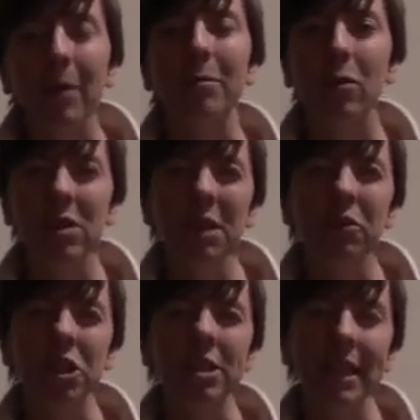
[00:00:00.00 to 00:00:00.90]
mostly
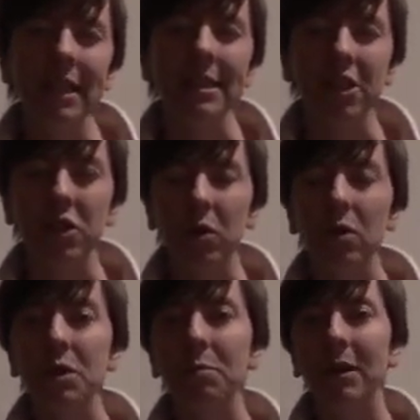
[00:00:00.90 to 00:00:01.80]
for teens and
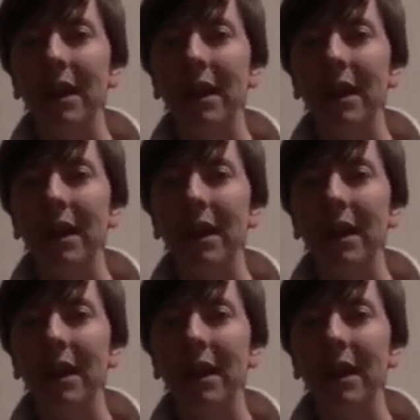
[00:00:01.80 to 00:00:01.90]
adults, but